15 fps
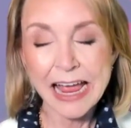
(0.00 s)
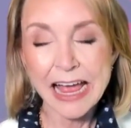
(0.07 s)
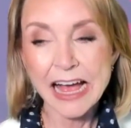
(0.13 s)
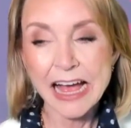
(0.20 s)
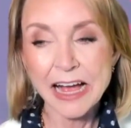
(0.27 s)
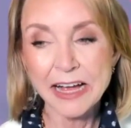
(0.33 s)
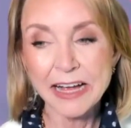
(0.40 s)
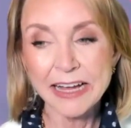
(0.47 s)

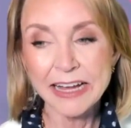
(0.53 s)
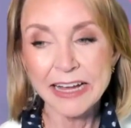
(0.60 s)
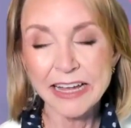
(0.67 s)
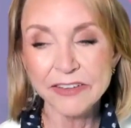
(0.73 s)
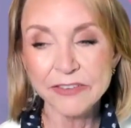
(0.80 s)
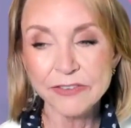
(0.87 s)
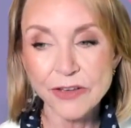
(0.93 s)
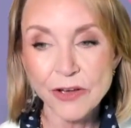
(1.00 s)
And
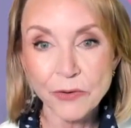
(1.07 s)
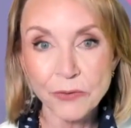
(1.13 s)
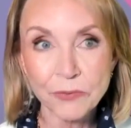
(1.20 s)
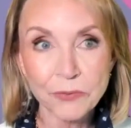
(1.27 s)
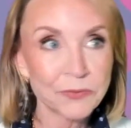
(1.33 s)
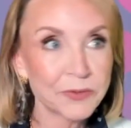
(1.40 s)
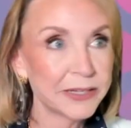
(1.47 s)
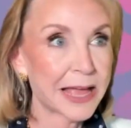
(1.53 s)
so
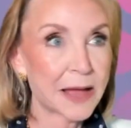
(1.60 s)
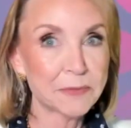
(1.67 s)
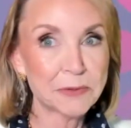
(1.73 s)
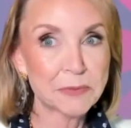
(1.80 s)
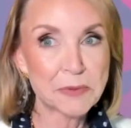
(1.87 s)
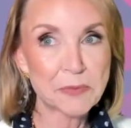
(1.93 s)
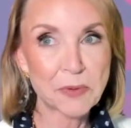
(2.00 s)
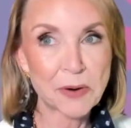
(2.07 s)
he happened to
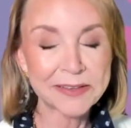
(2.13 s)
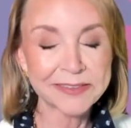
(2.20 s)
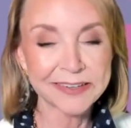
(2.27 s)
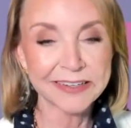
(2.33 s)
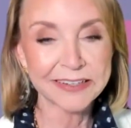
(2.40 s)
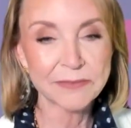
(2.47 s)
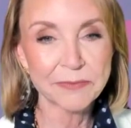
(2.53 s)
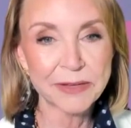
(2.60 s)
be
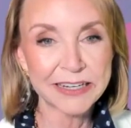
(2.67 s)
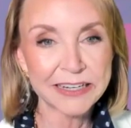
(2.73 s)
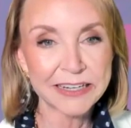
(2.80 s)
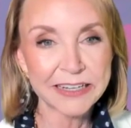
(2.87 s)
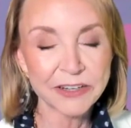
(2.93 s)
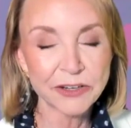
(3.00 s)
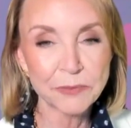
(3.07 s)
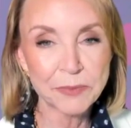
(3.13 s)
president, but
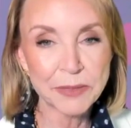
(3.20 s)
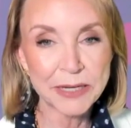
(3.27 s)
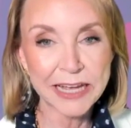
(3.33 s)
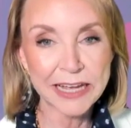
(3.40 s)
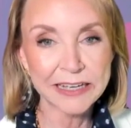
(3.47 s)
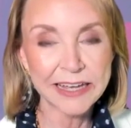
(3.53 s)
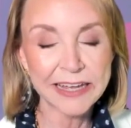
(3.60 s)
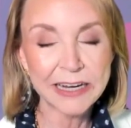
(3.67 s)
it could be
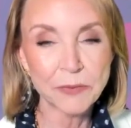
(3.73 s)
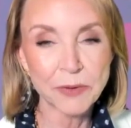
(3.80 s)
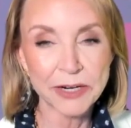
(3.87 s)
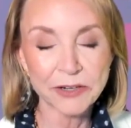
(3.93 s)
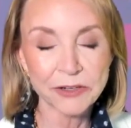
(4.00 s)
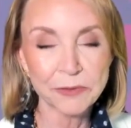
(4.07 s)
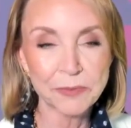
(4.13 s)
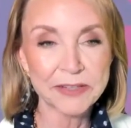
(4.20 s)
anyone. It
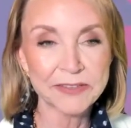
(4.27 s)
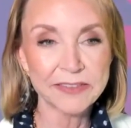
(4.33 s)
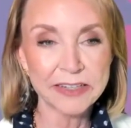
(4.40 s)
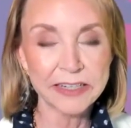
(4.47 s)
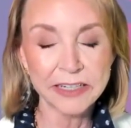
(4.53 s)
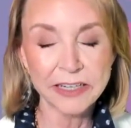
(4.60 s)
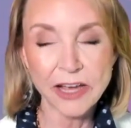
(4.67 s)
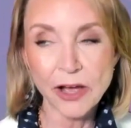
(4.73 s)
could be a
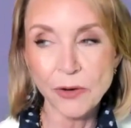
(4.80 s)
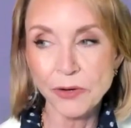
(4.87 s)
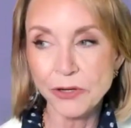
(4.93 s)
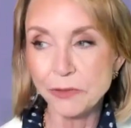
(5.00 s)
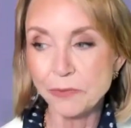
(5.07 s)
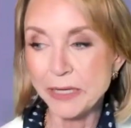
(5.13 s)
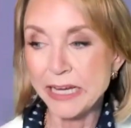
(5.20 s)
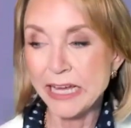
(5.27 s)
CEO. It
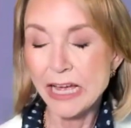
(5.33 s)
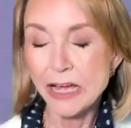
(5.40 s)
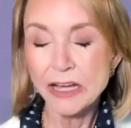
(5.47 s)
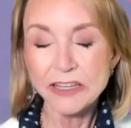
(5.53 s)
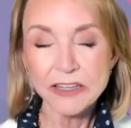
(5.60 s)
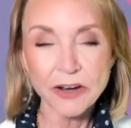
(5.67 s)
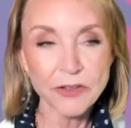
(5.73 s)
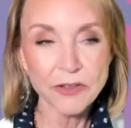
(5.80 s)
could be,
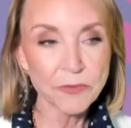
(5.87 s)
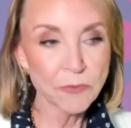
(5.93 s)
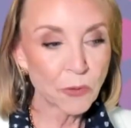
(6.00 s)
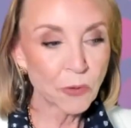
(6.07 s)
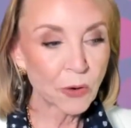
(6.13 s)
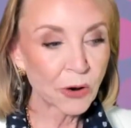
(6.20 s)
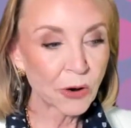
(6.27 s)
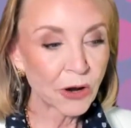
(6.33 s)
you know, the
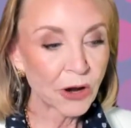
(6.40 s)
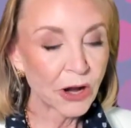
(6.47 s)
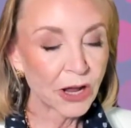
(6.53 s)
more